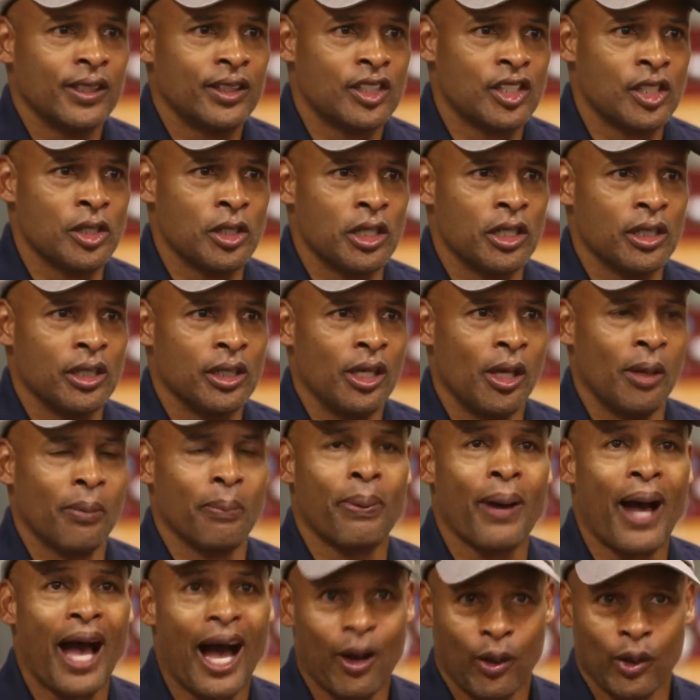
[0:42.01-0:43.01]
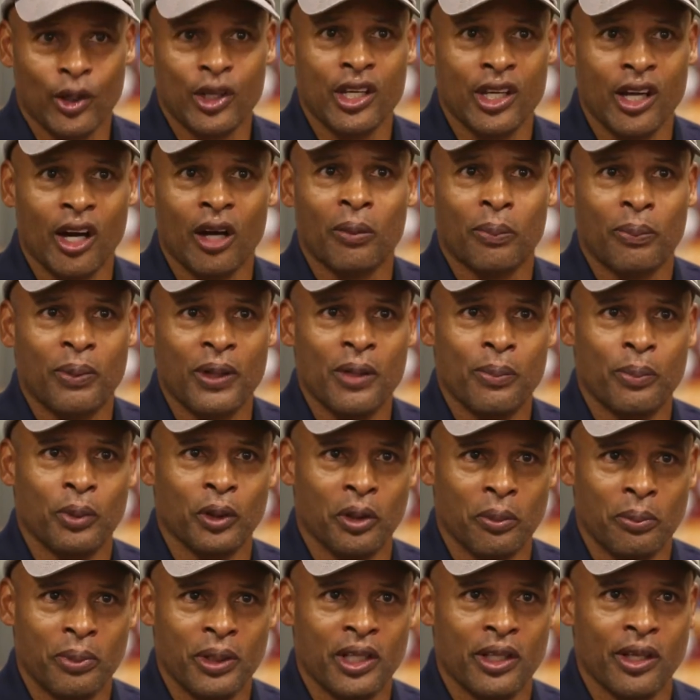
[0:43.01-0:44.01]
to empower young
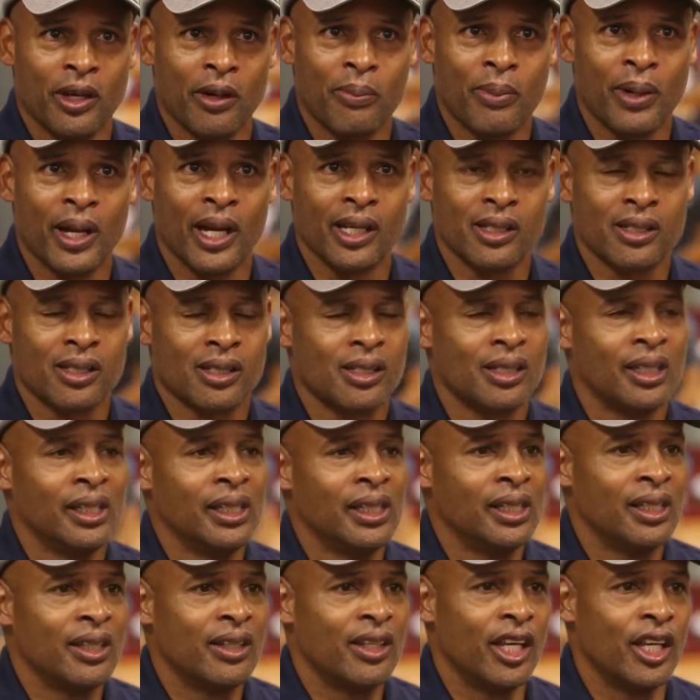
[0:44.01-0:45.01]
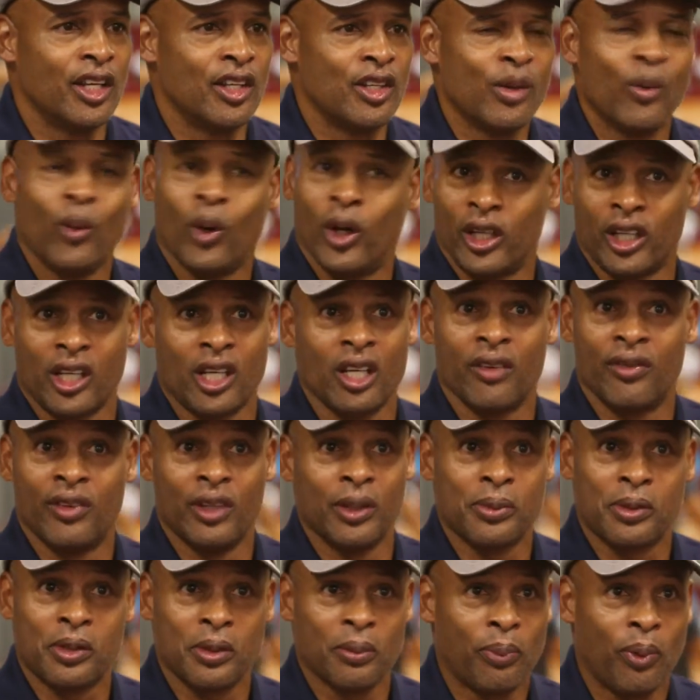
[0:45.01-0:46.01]
people to be their best, then you want to give
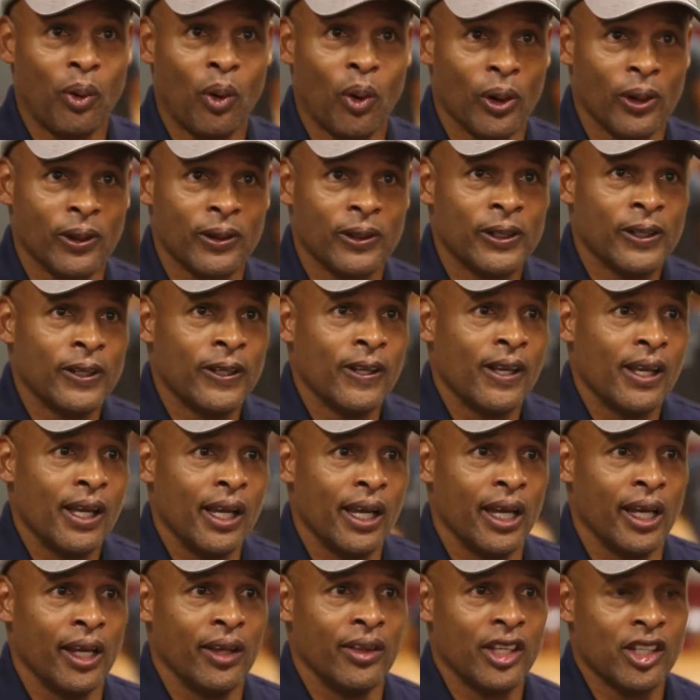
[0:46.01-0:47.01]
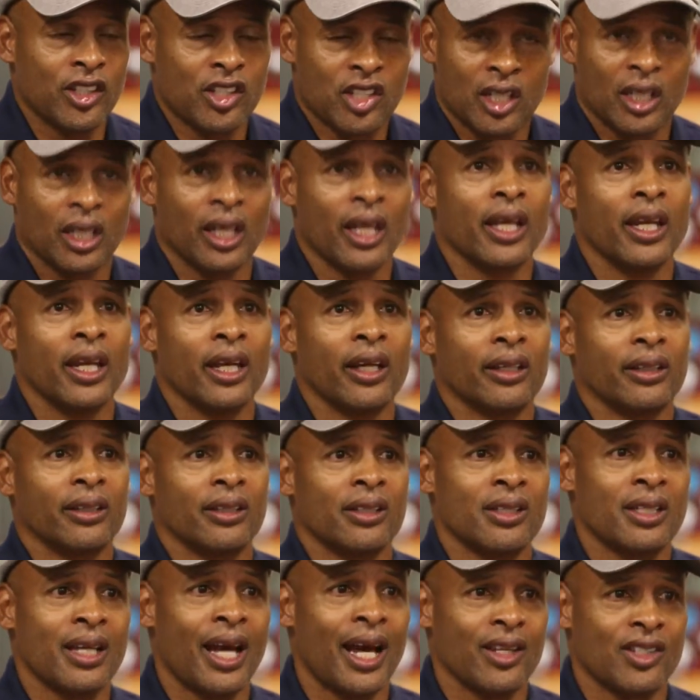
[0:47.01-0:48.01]
them support. And this clinic
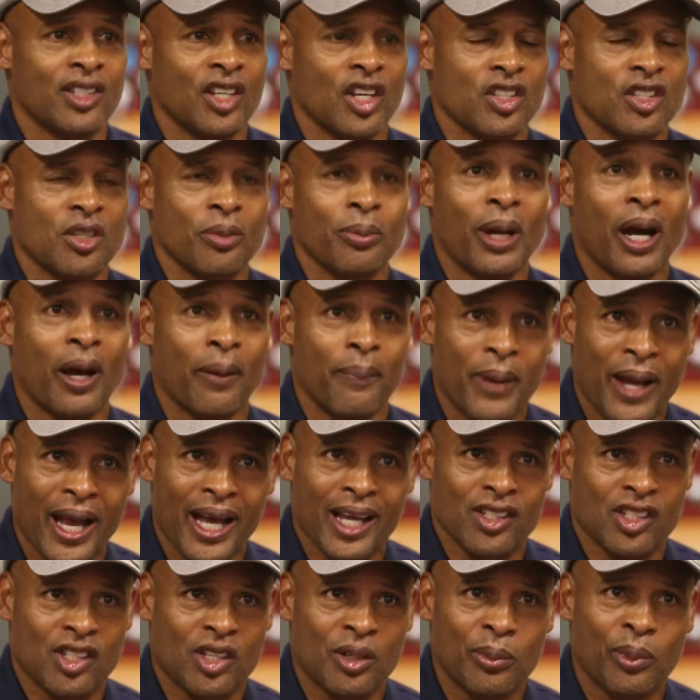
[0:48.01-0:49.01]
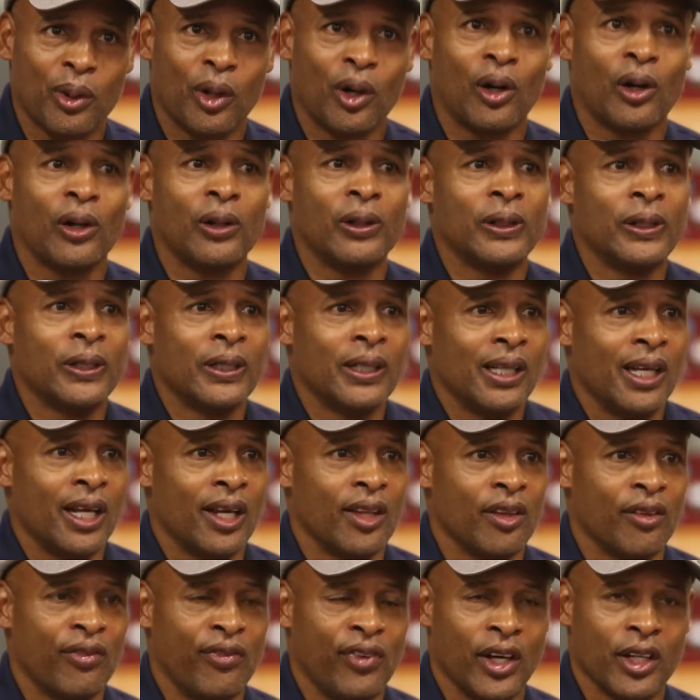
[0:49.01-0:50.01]
is not just about basketball
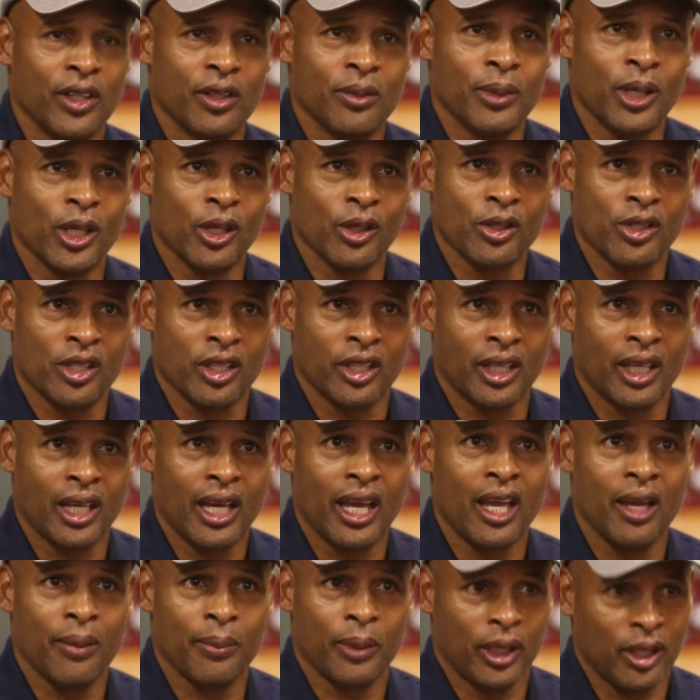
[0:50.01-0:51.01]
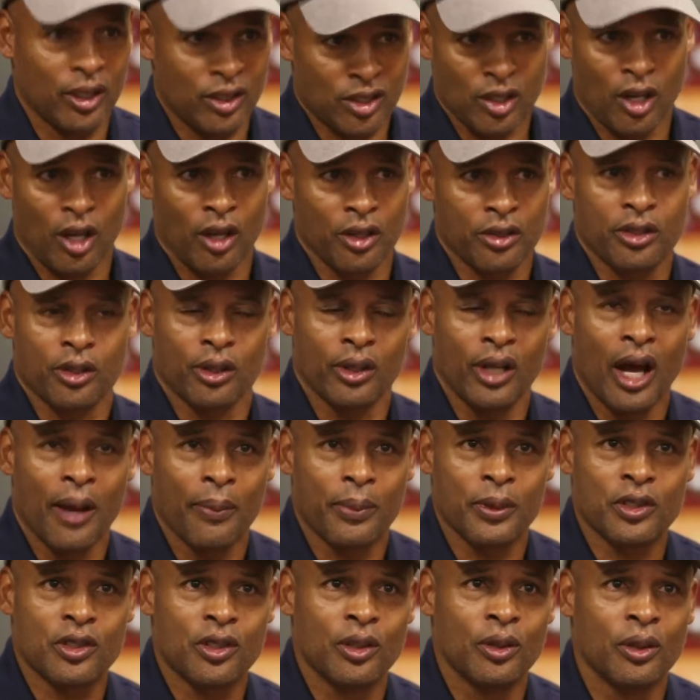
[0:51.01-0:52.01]
and the fundamentals of the game, but it's also an
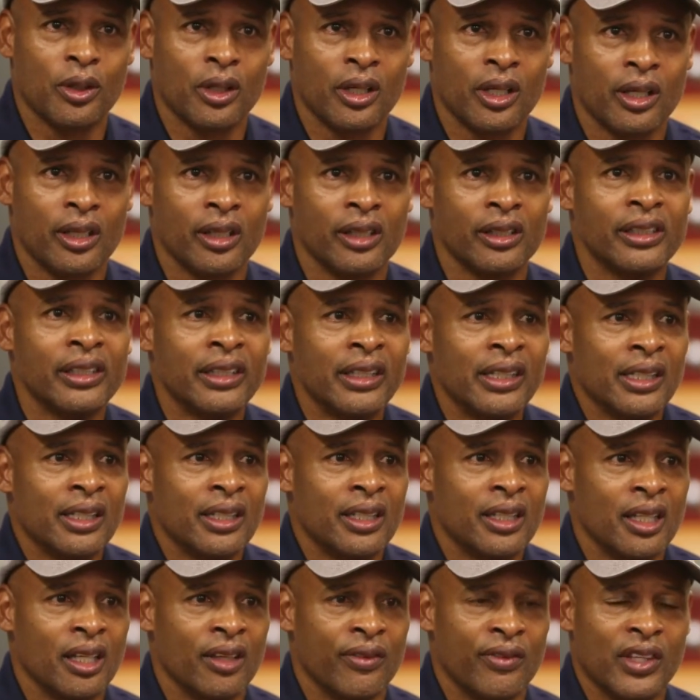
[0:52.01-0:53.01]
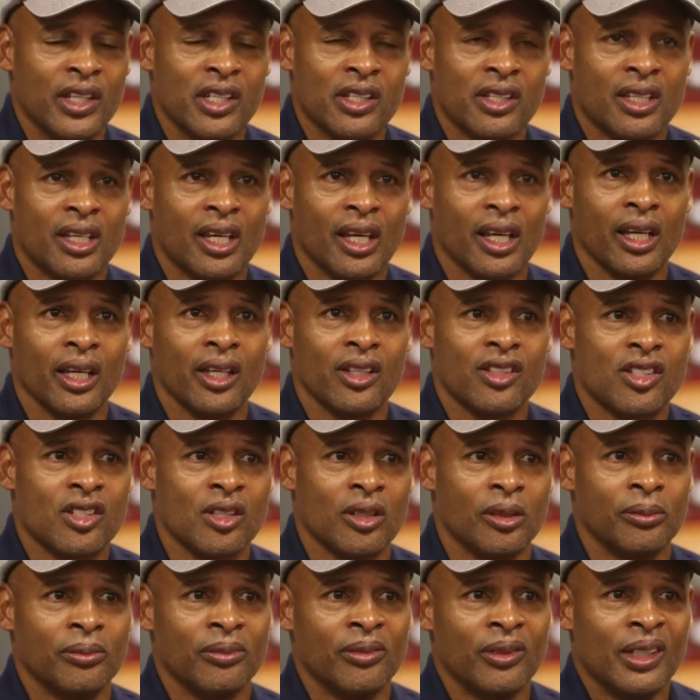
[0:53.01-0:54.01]
opportunity to give these kids
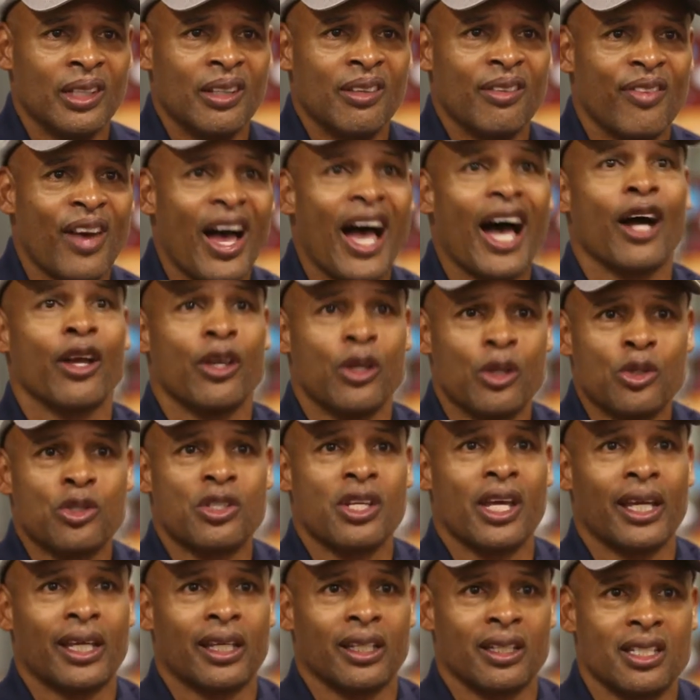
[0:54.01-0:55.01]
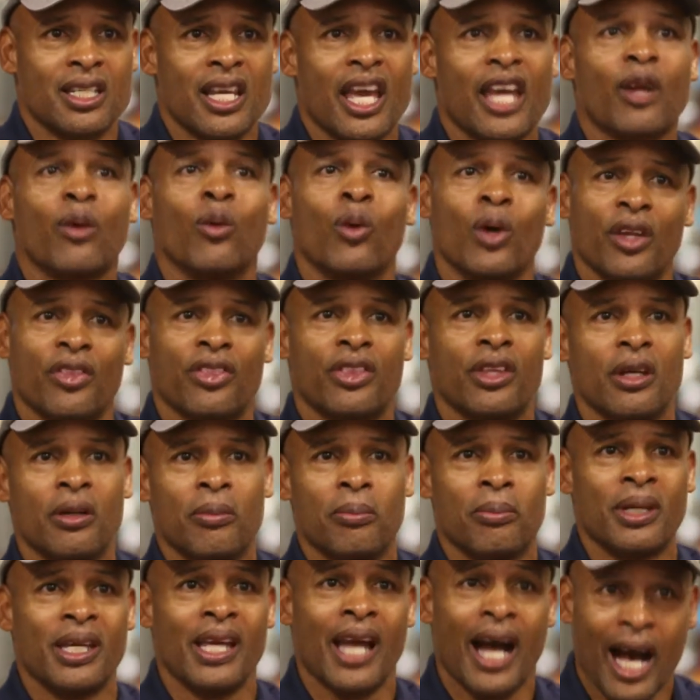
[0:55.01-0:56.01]
some values they can take with
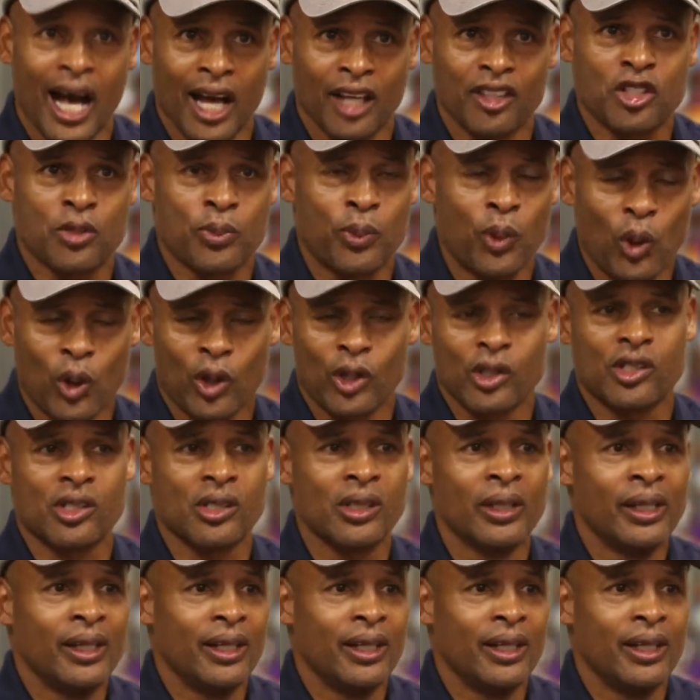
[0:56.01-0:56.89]
them beyond sports,